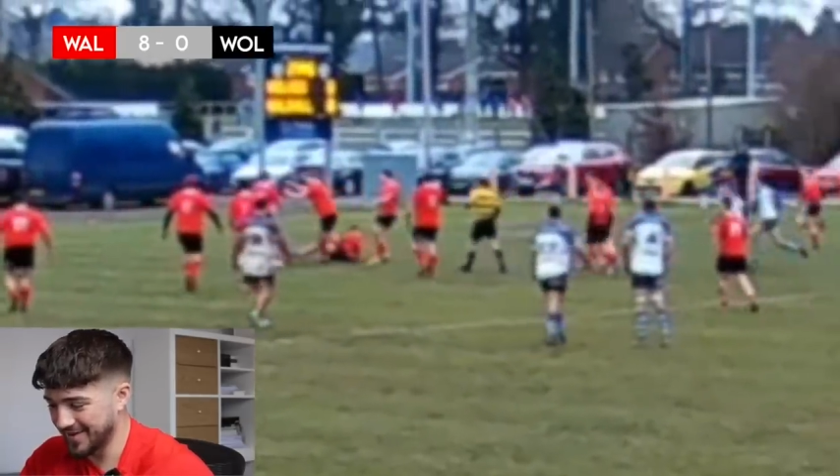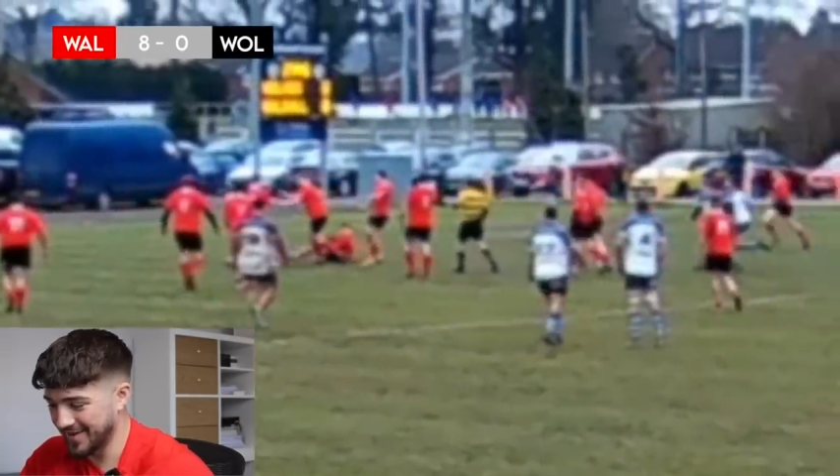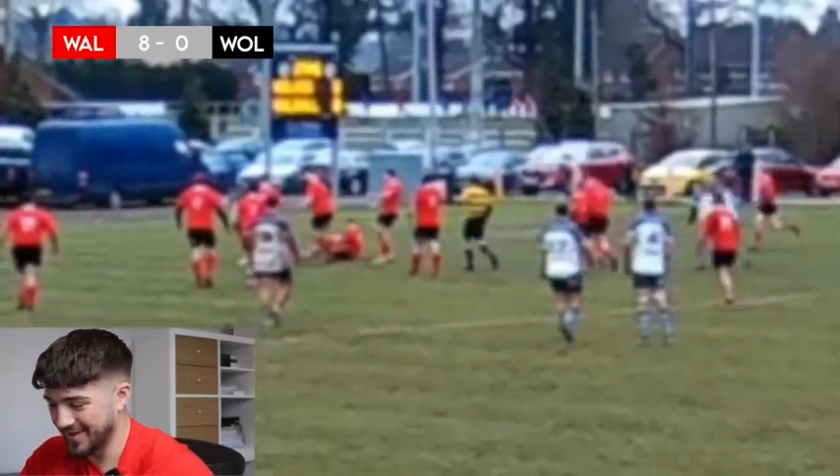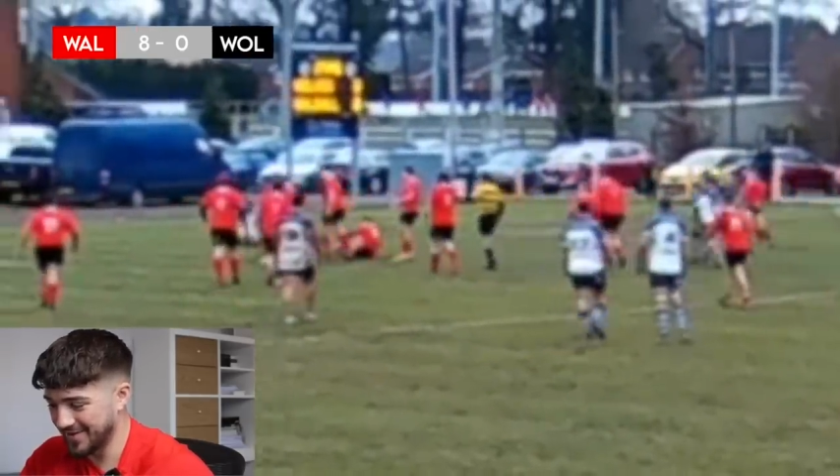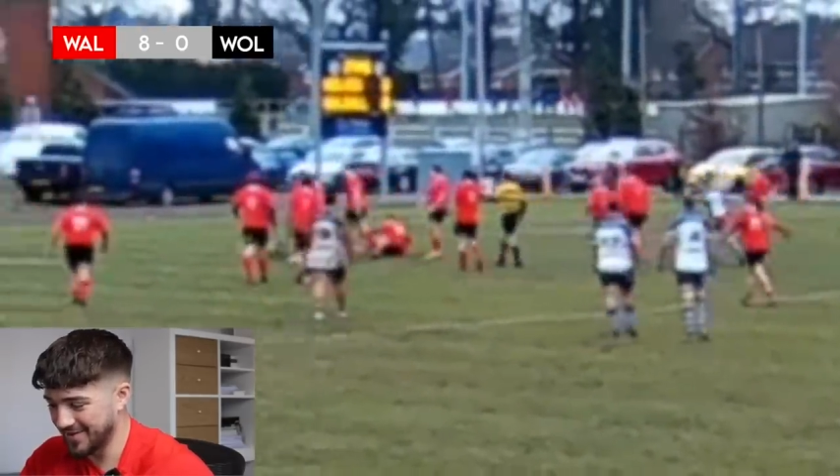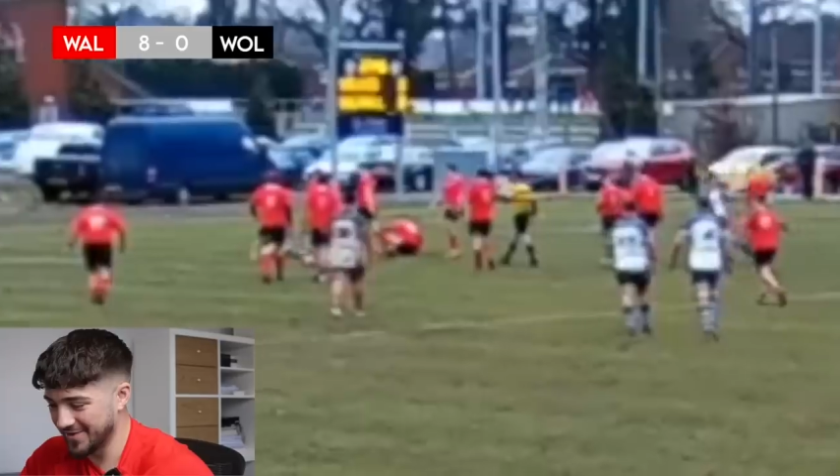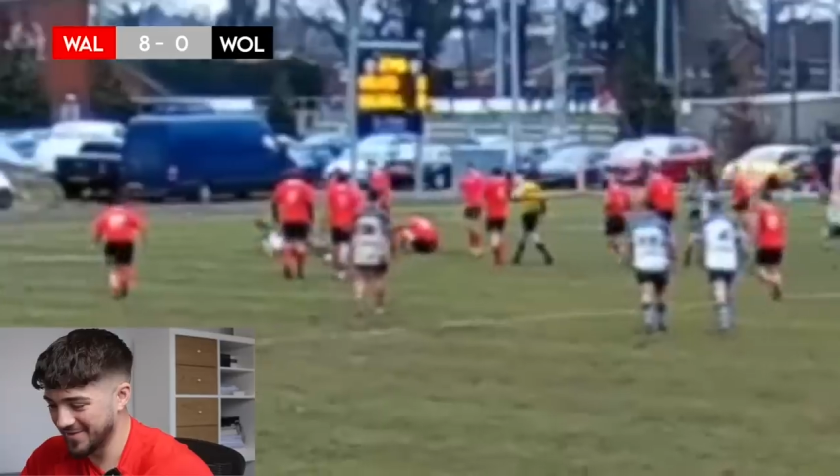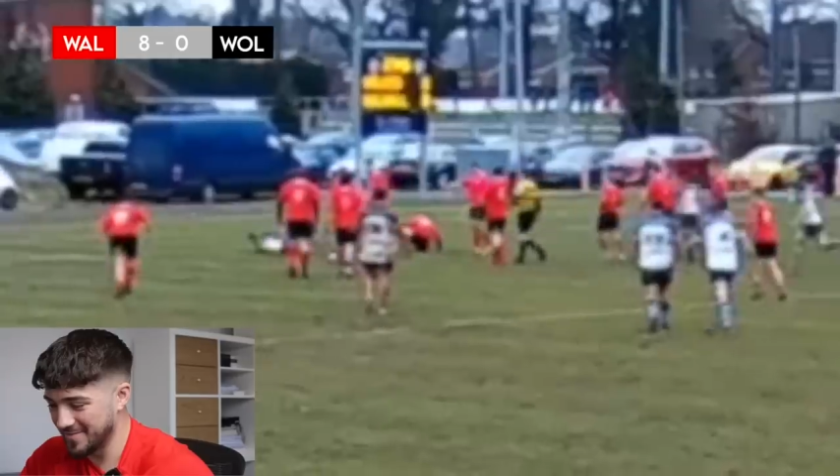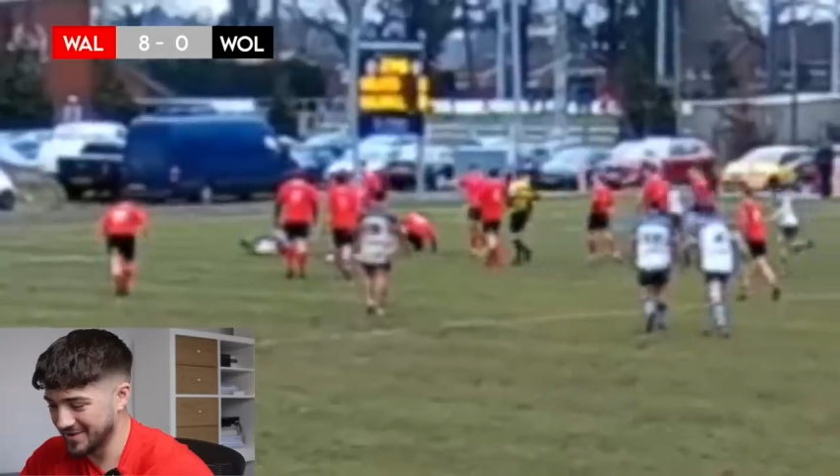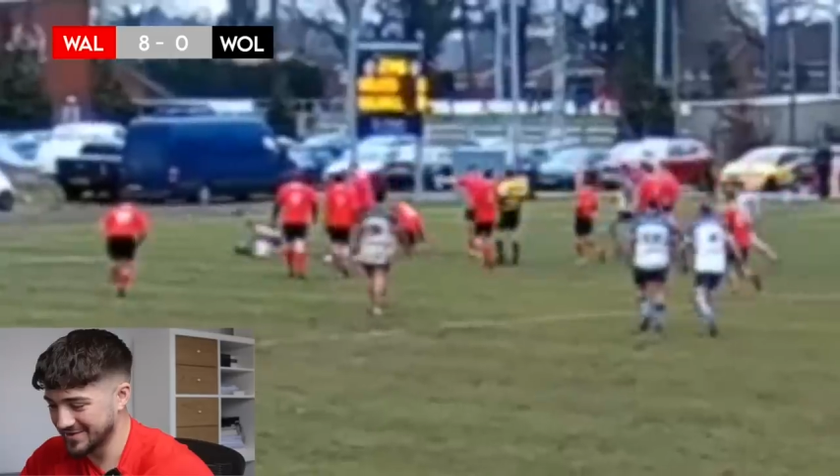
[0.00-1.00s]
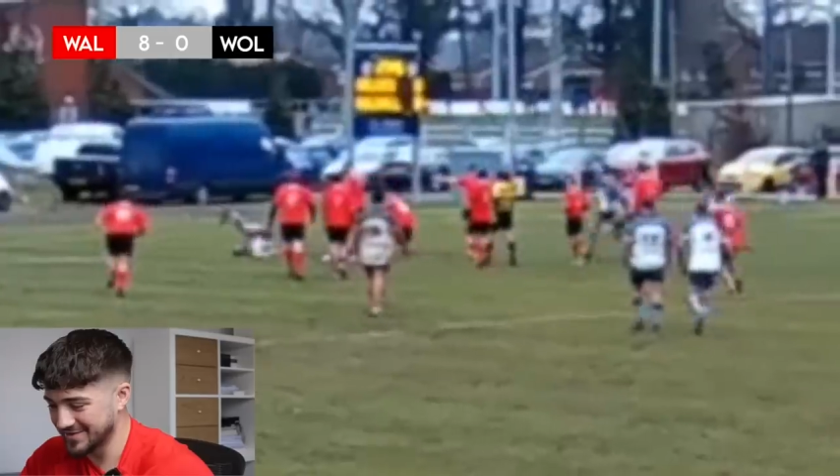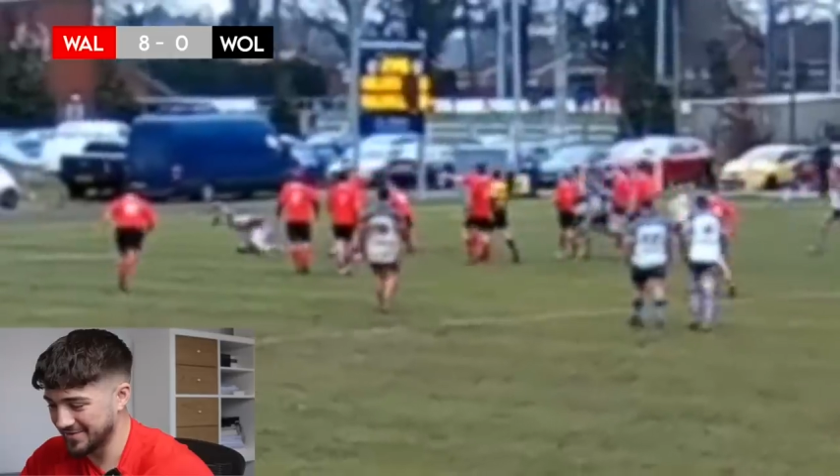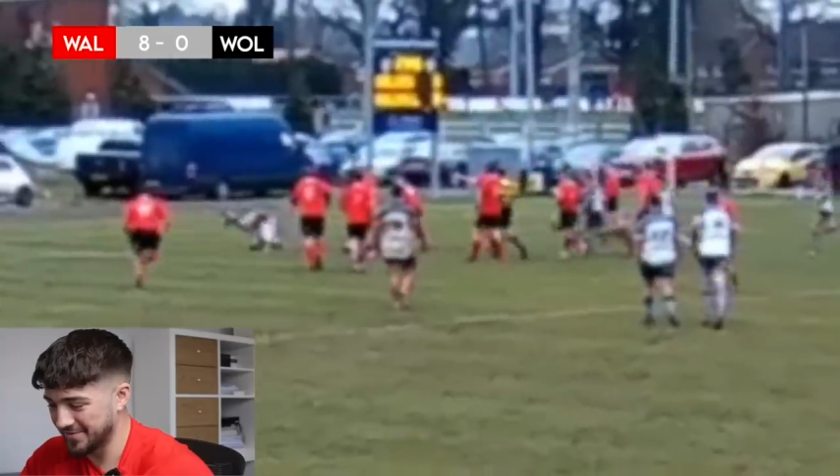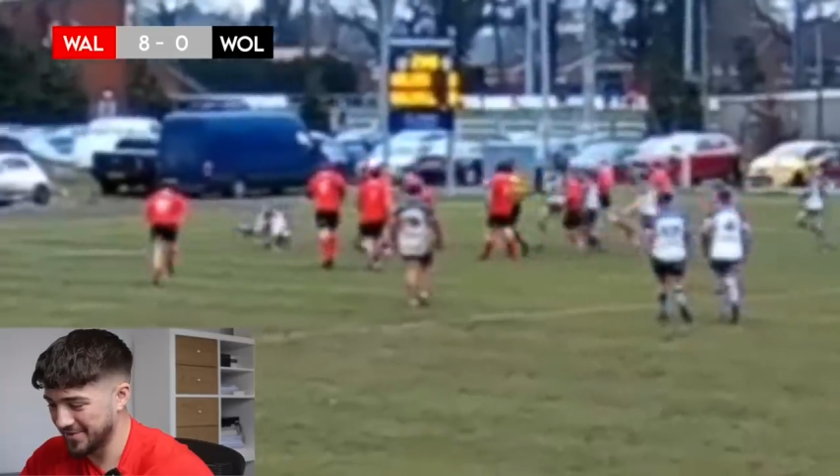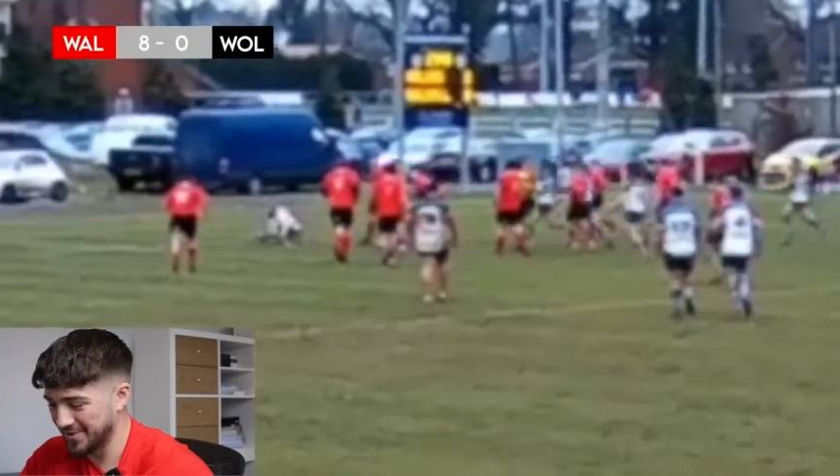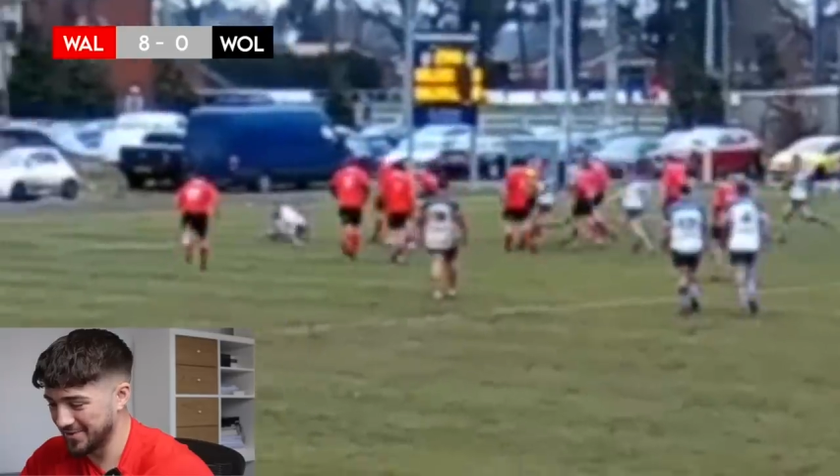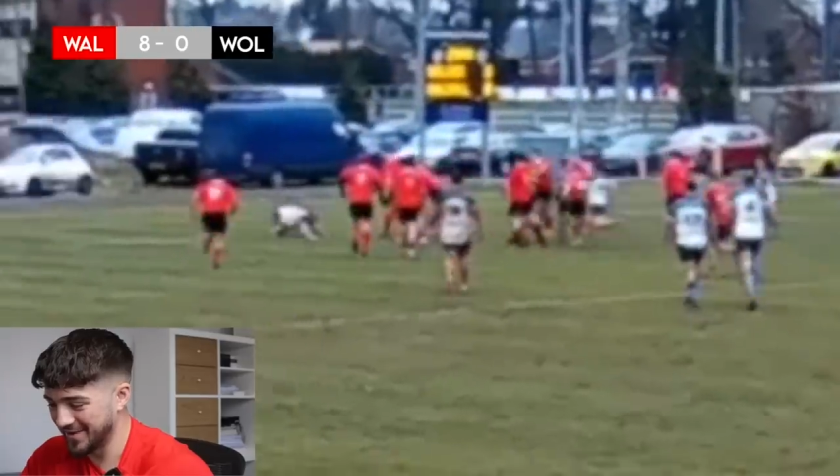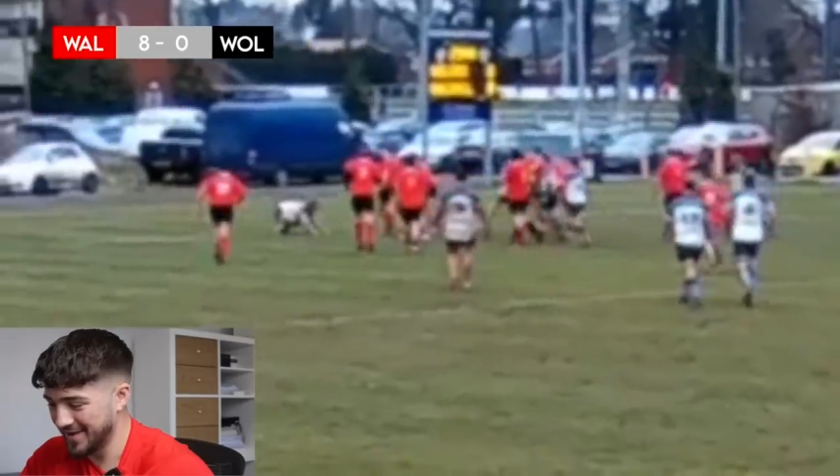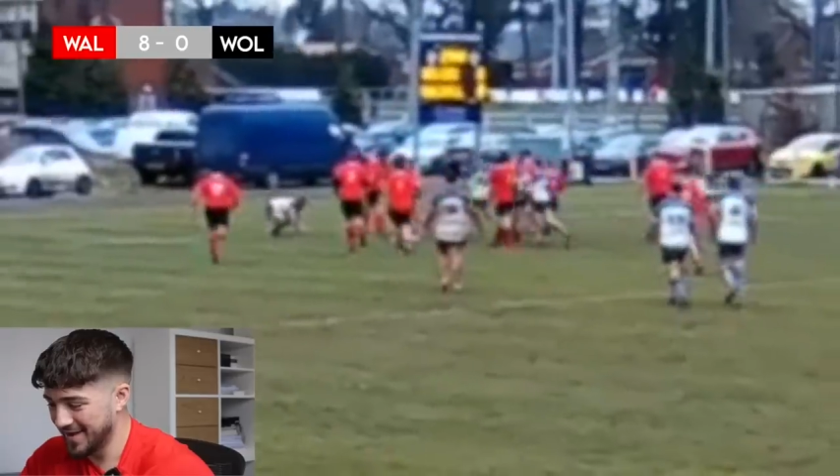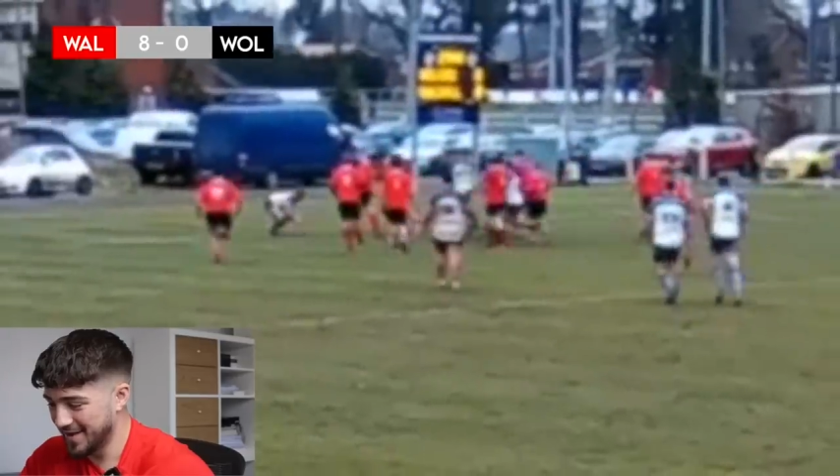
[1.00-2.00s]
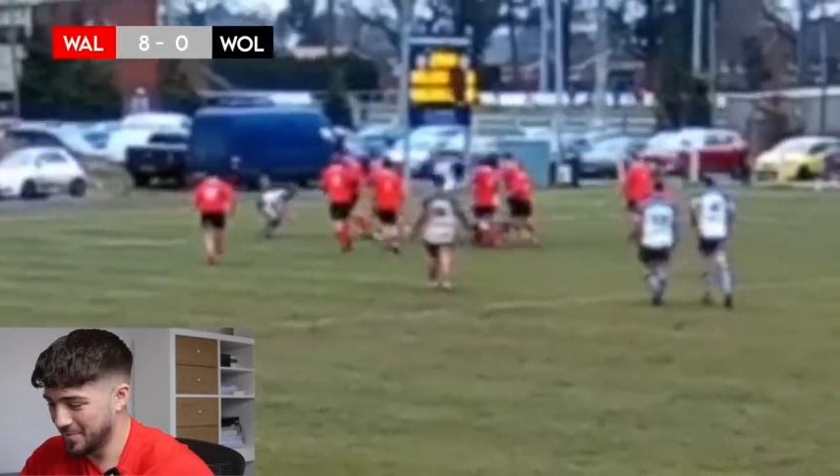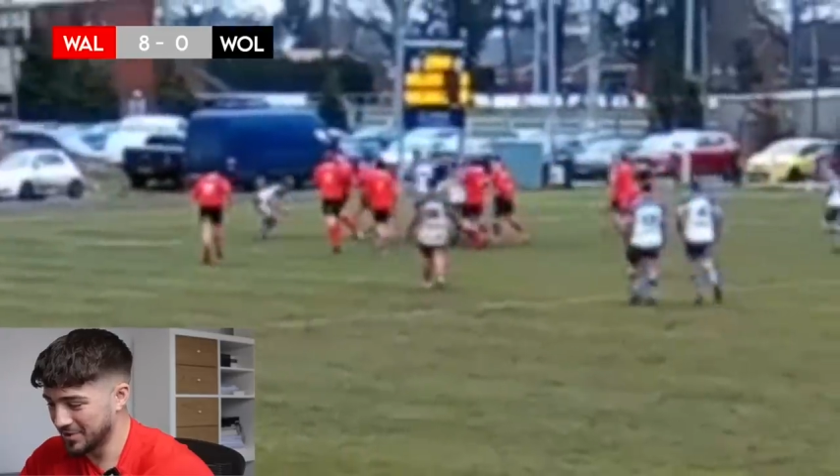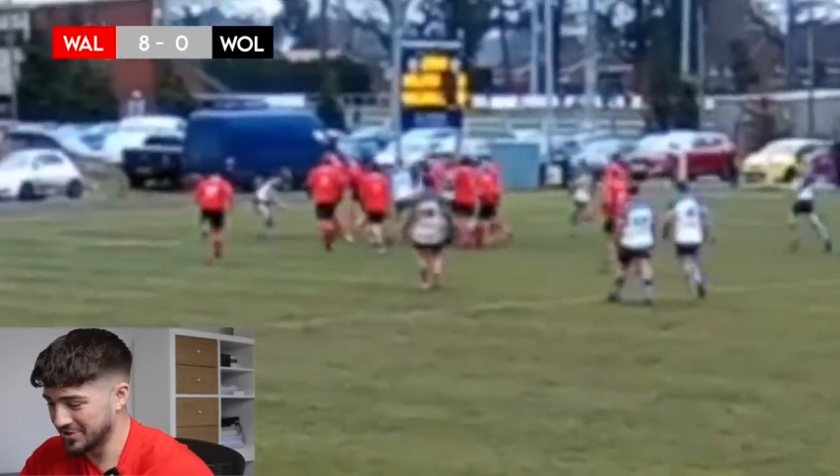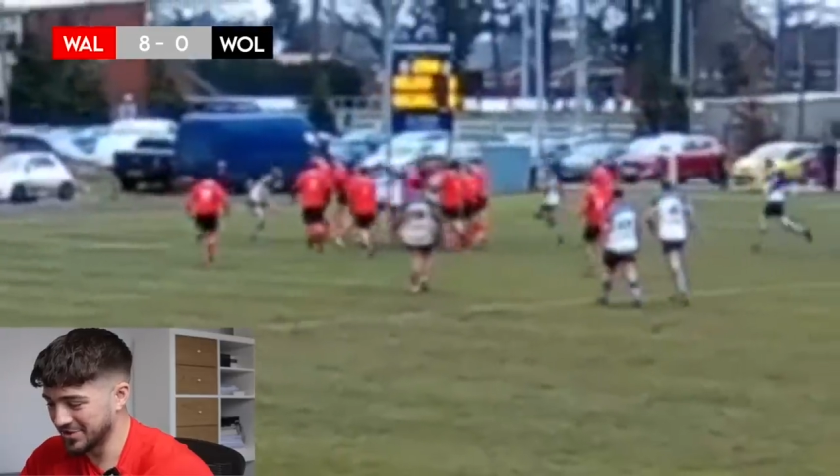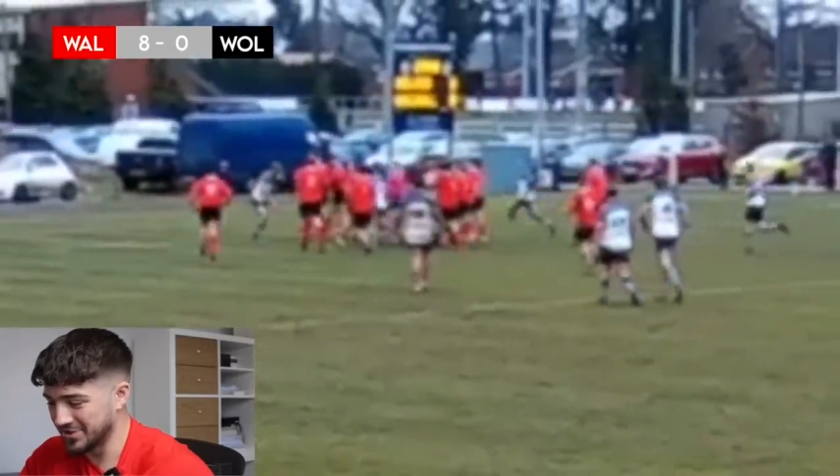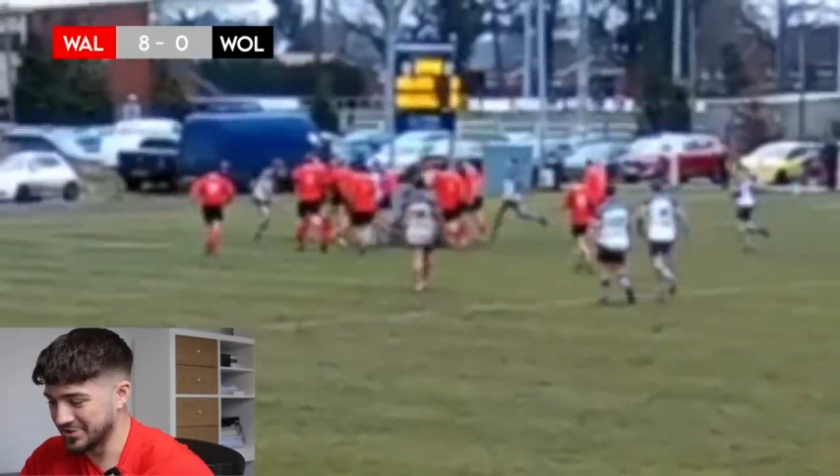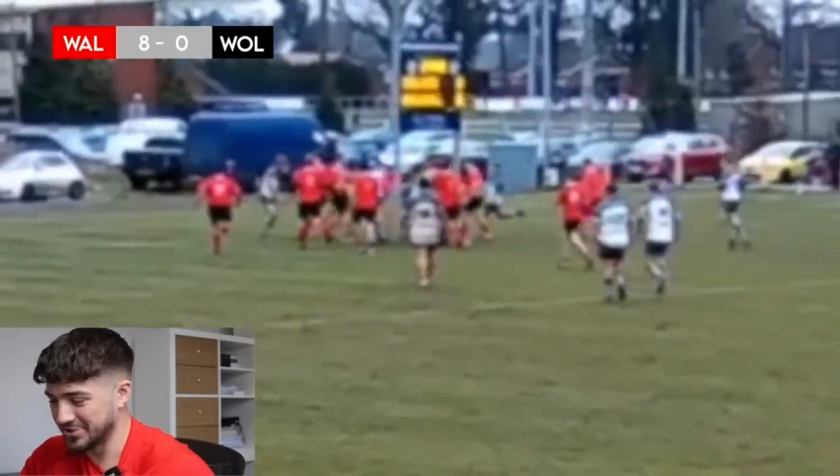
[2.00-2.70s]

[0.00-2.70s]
nothing much, just a few pushing and